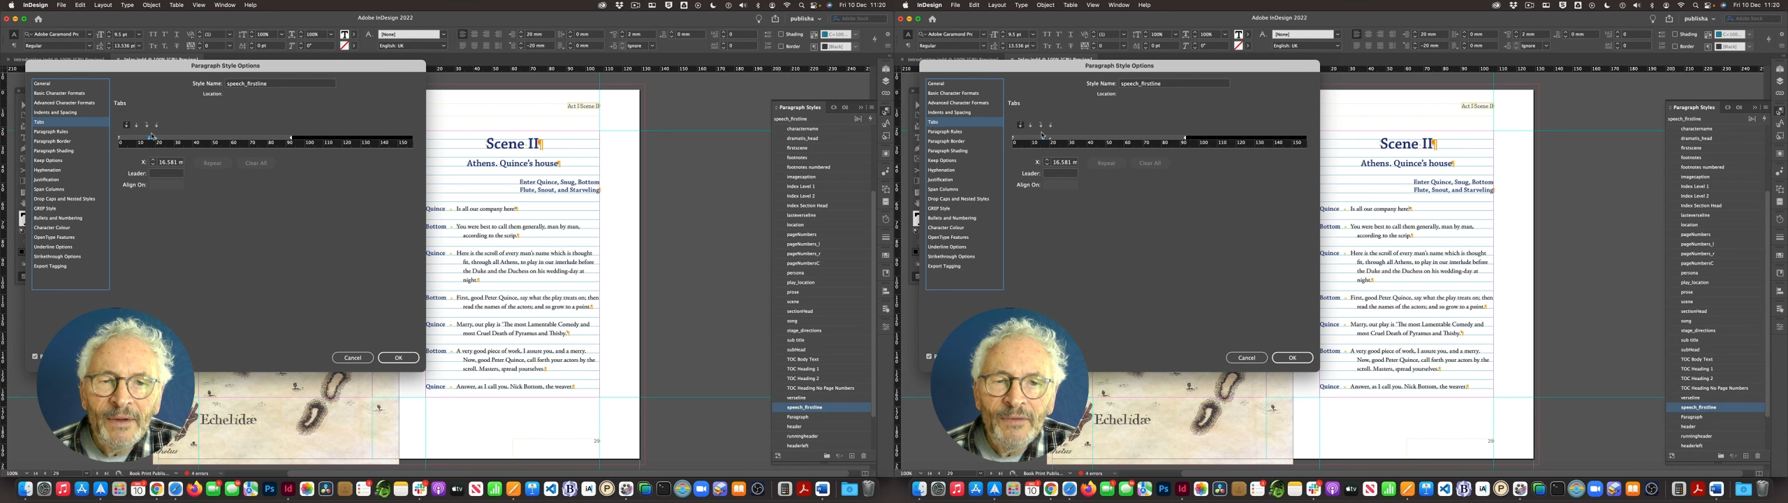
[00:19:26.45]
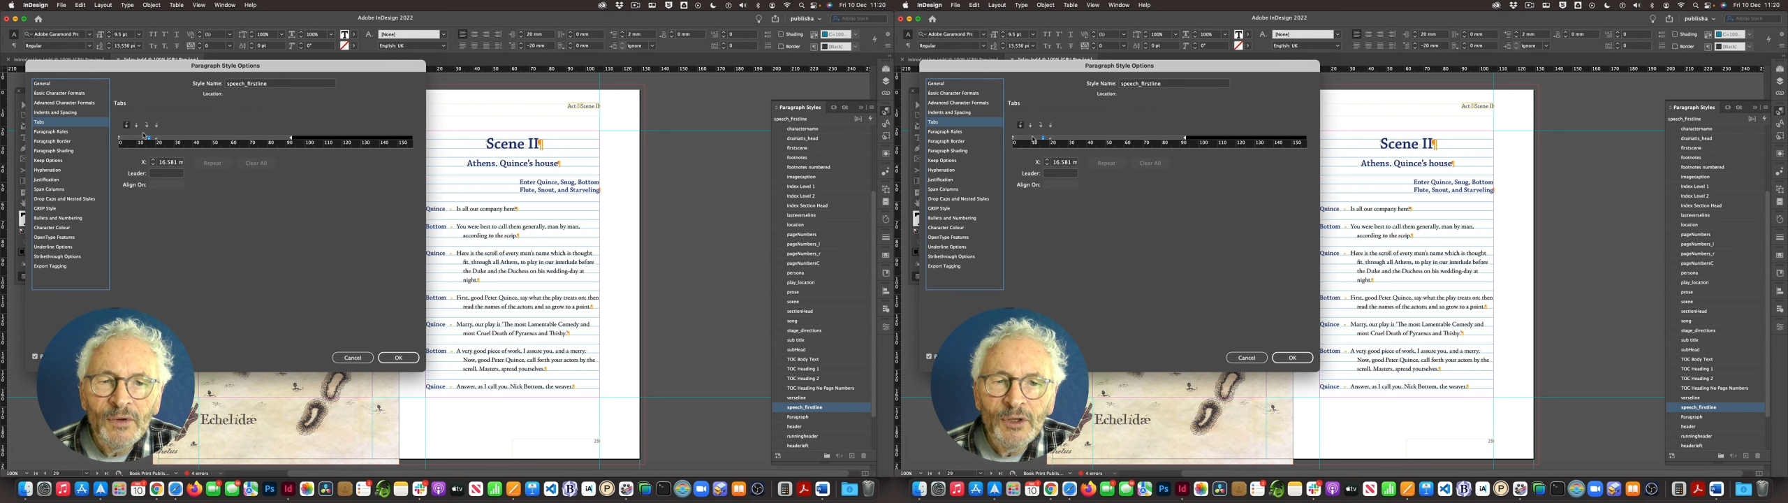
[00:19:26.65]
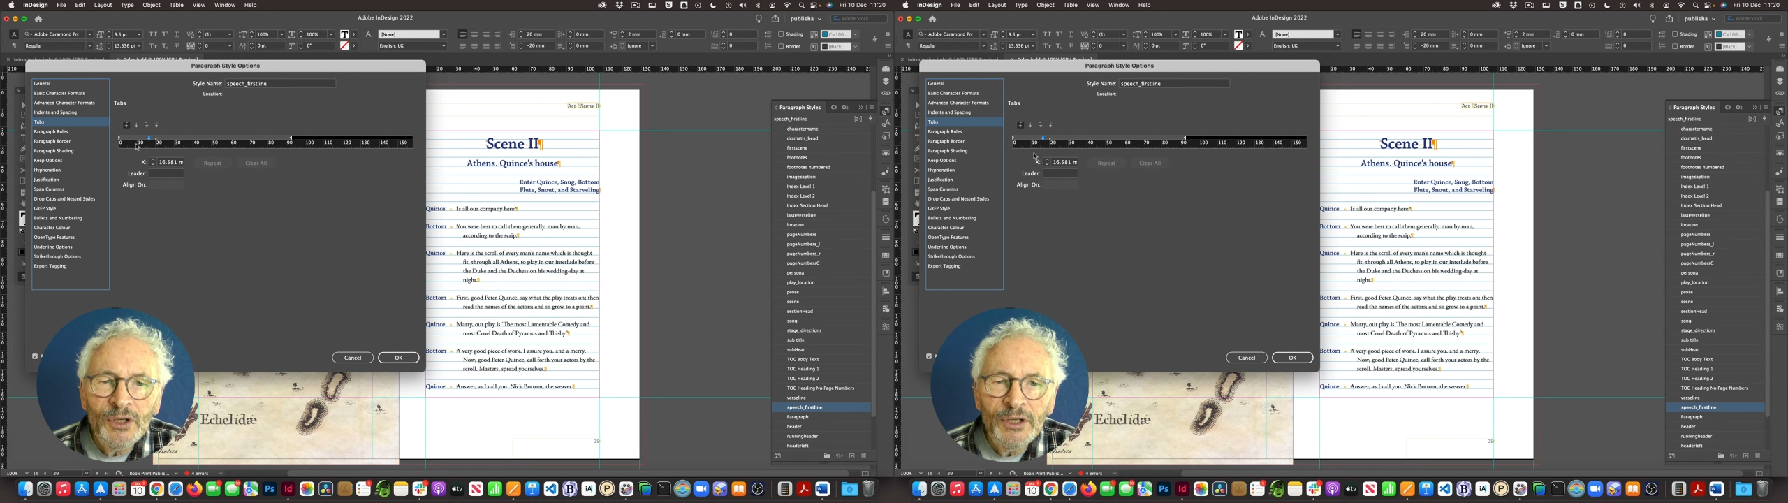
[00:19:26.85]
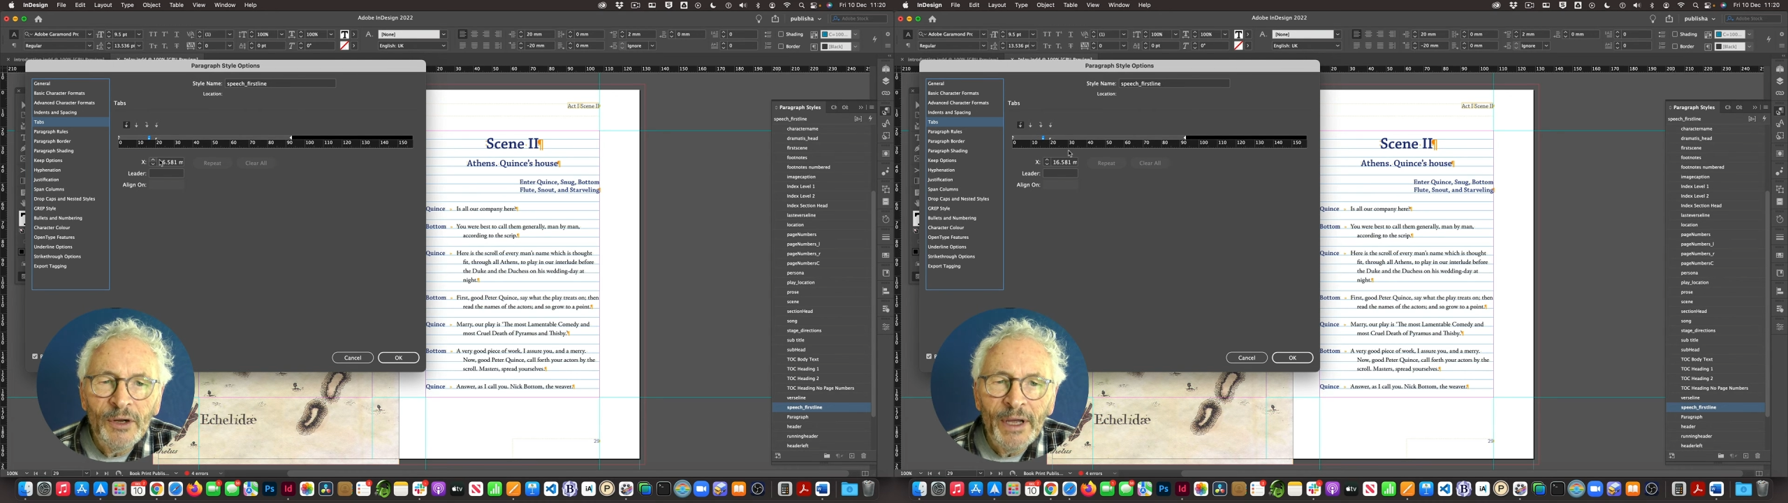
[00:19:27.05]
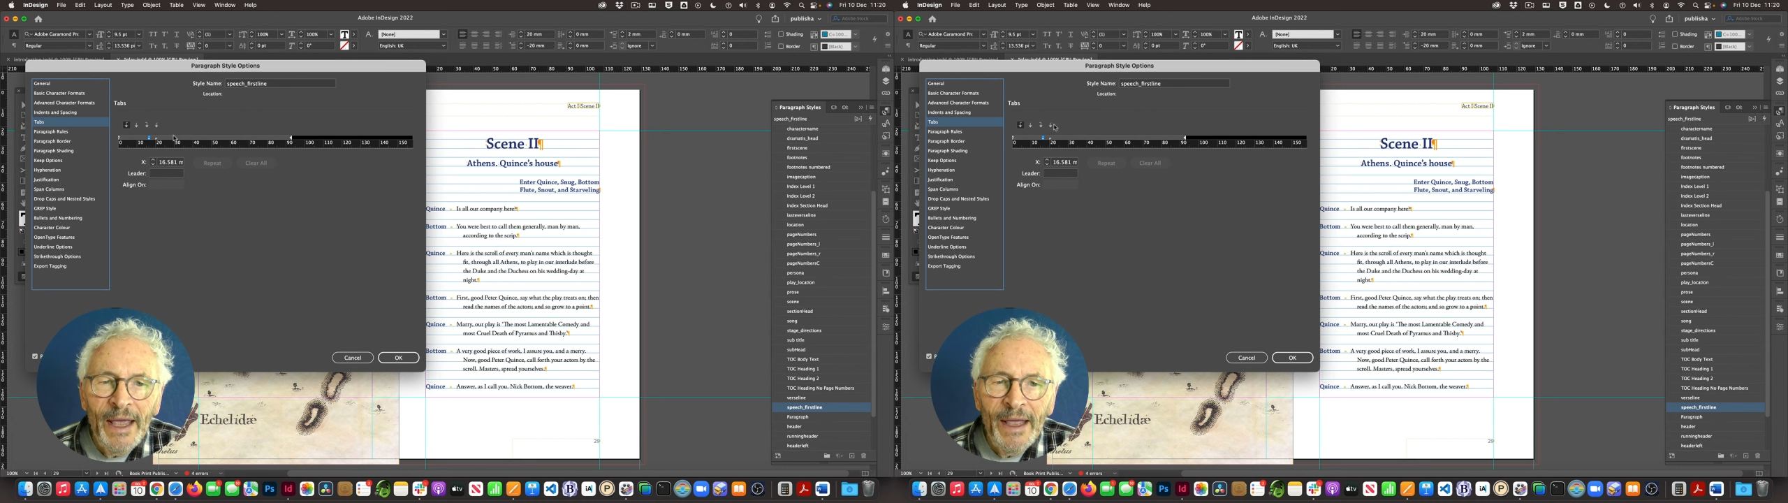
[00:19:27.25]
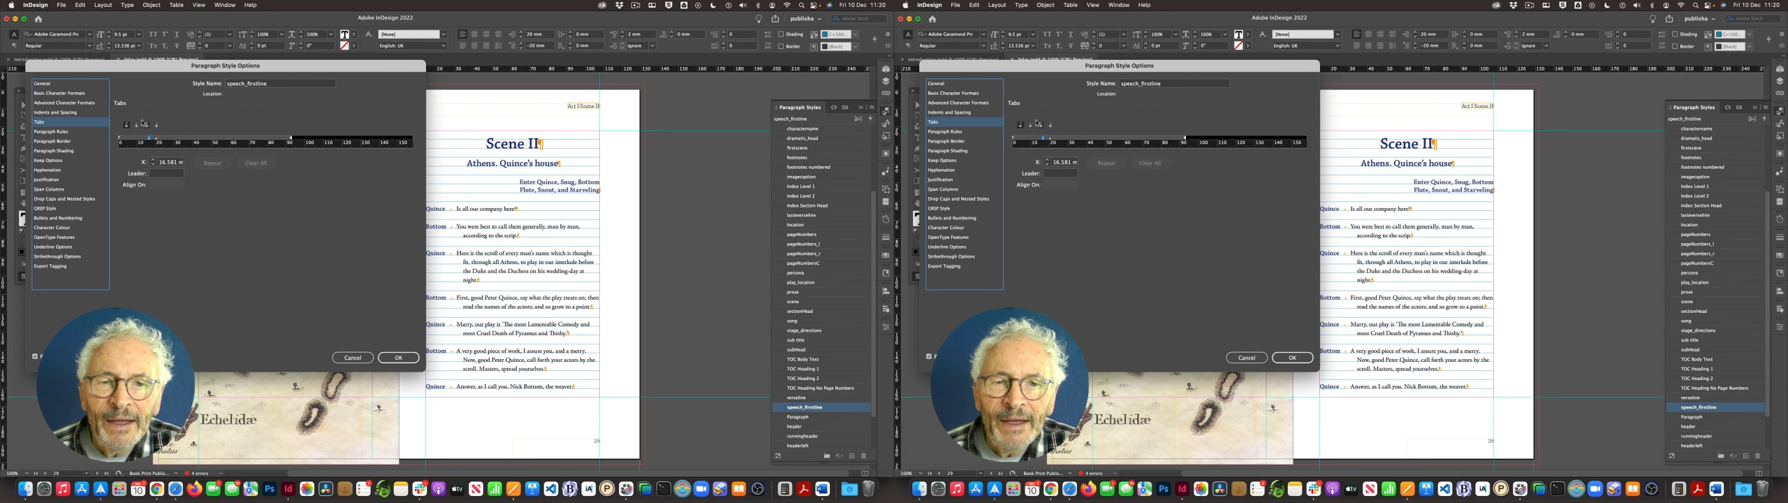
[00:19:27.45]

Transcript: you just look here,